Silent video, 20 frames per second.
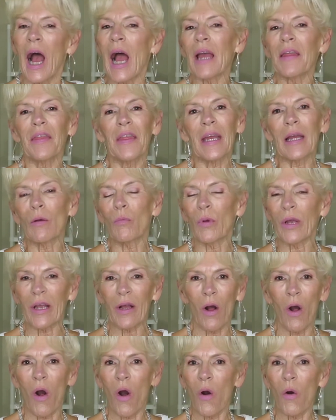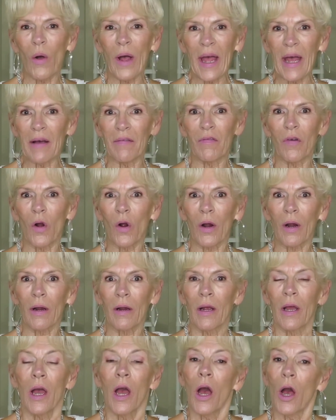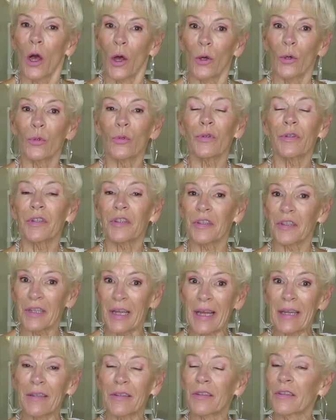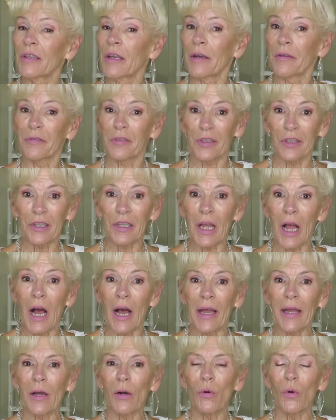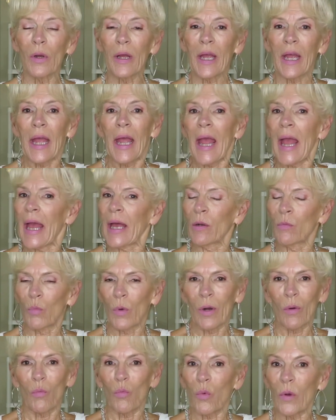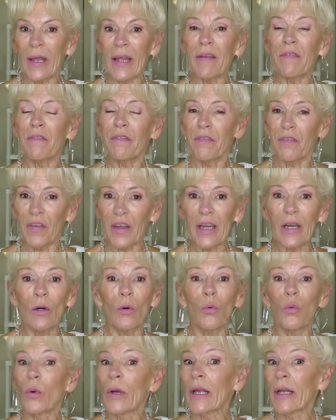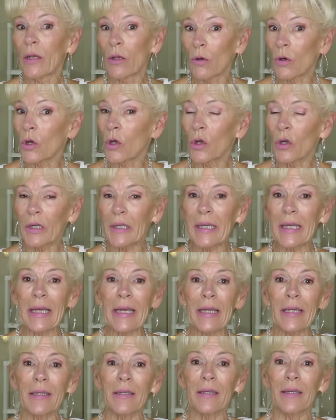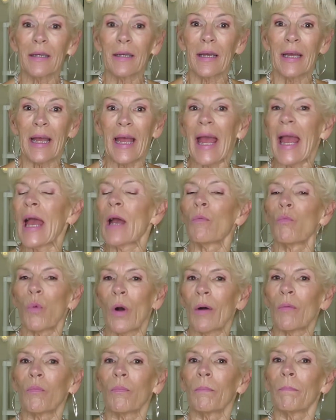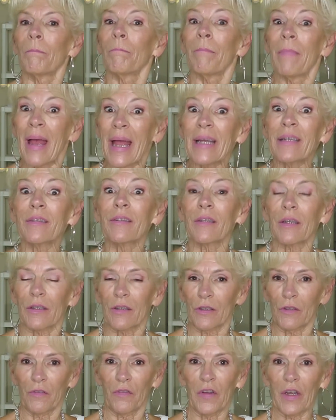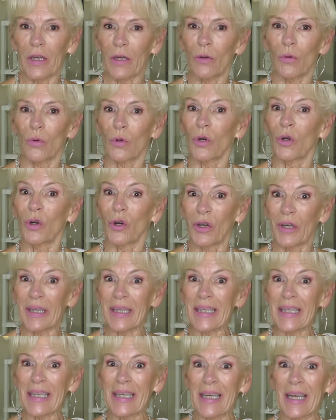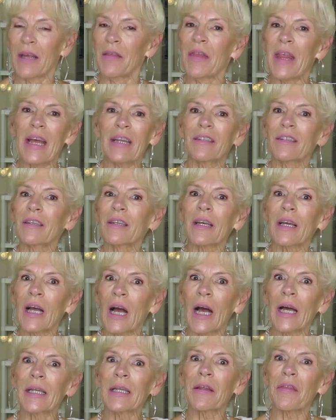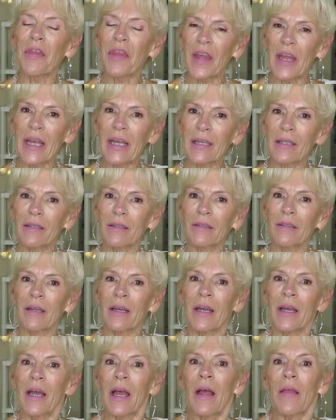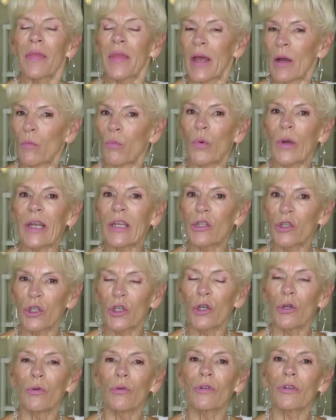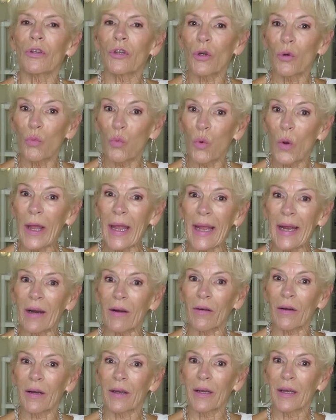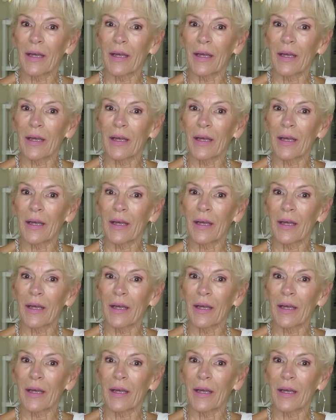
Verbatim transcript: I think we all have our own sense of style and what we feel we look good in and what makes us feel good. And that's the kind of things that we choose to wear.